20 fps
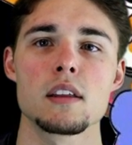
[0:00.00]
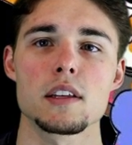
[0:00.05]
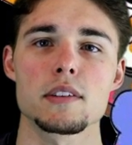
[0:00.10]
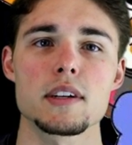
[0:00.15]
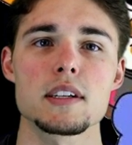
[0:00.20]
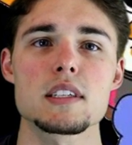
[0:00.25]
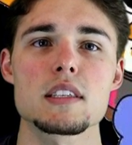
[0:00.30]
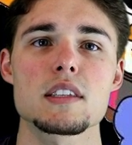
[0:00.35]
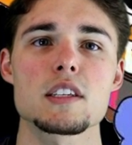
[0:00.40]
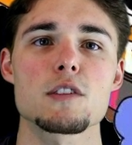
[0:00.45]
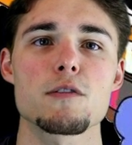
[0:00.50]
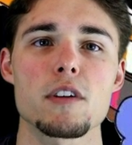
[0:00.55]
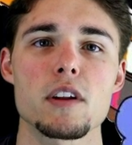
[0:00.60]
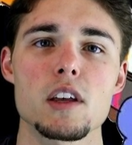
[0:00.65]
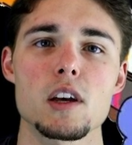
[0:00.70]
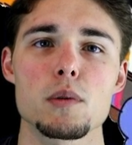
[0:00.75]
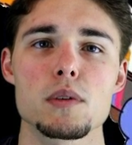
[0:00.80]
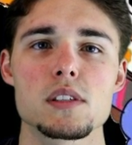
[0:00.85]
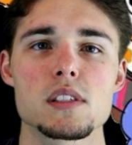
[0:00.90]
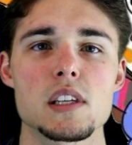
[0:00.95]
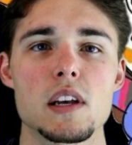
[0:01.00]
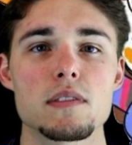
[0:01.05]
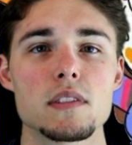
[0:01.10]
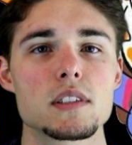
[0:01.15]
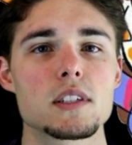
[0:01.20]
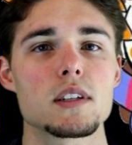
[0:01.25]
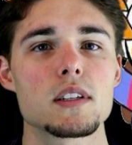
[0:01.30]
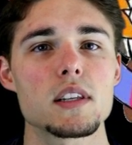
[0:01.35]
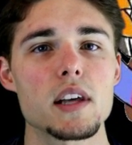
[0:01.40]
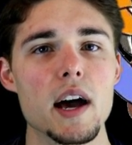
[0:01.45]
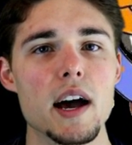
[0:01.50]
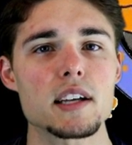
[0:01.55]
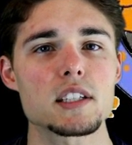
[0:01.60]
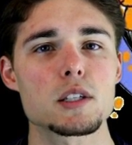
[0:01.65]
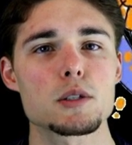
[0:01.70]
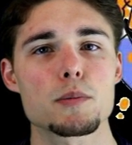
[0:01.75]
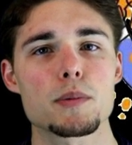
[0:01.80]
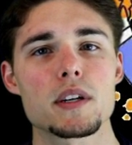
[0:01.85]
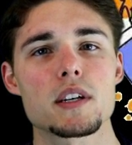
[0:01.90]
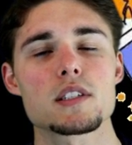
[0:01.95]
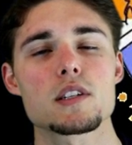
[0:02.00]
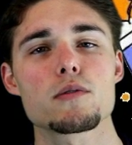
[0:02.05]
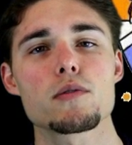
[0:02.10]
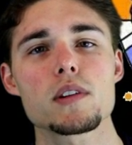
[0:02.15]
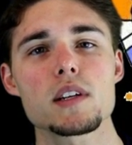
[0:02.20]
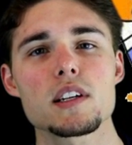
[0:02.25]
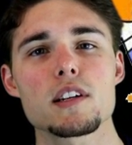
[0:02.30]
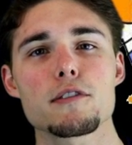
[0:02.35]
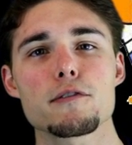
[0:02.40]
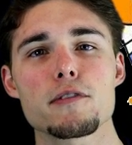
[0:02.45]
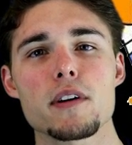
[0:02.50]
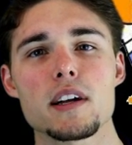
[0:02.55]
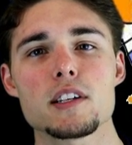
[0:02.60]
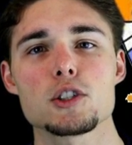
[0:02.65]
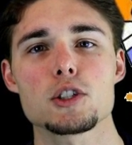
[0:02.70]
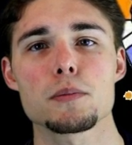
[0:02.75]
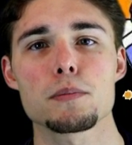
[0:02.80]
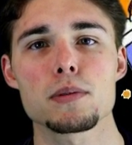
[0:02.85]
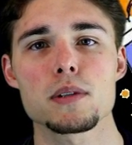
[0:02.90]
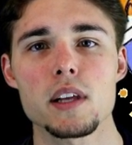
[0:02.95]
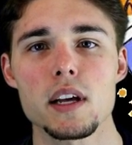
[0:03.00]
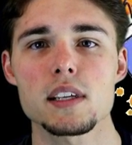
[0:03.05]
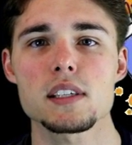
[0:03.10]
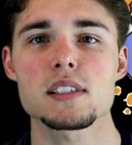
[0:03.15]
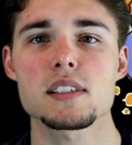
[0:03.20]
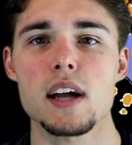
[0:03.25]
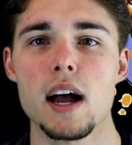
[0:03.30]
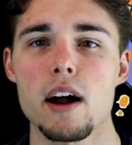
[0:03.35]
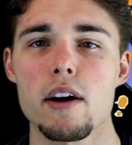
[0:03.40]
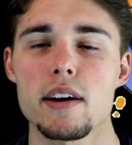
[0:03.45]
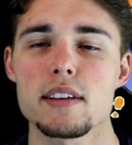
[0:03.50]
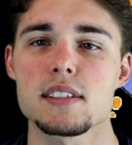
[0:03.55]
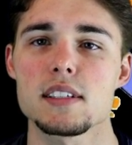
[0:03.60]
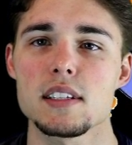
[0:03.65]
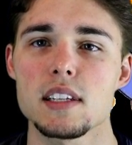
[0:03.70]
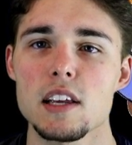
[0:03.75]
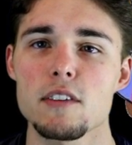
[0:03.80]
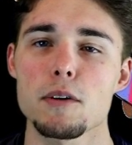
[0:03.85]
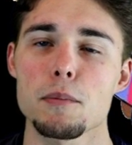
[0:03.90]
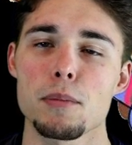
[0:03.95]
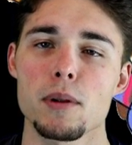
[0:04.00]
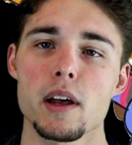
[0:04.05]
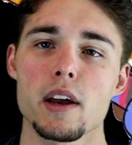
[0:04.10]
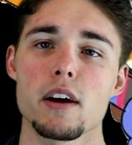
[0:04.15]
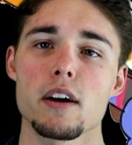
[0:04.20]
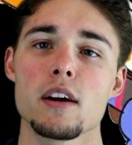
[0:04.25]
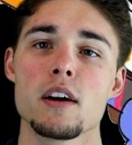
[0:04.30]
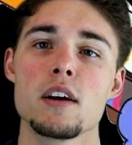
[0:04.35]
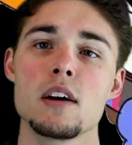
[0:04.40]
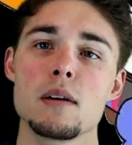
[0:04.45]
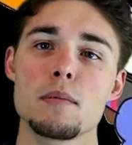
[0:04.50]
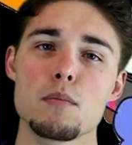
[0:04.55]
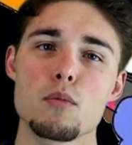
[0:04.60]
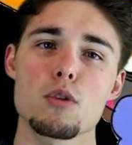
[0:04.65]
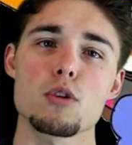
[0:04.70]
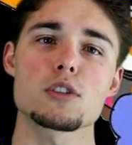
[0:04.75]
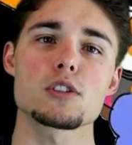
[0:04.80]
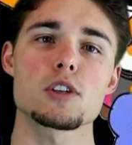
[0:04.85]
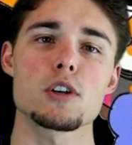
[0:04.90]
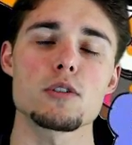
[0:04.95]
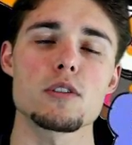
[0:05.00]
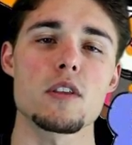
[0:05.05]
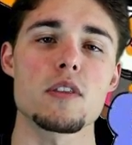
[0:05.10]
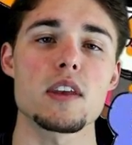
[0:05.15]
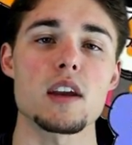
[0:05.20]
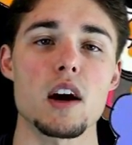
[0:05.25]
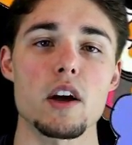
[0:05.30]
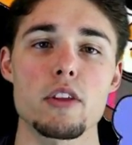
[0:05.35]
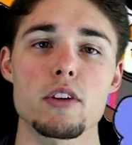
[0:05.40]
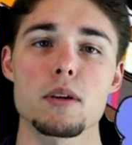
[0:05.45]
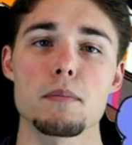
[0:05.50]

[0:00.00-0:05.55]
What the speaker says: The reason this video was saved until last is because it really defines your playstyle as a D.Va player more so than the other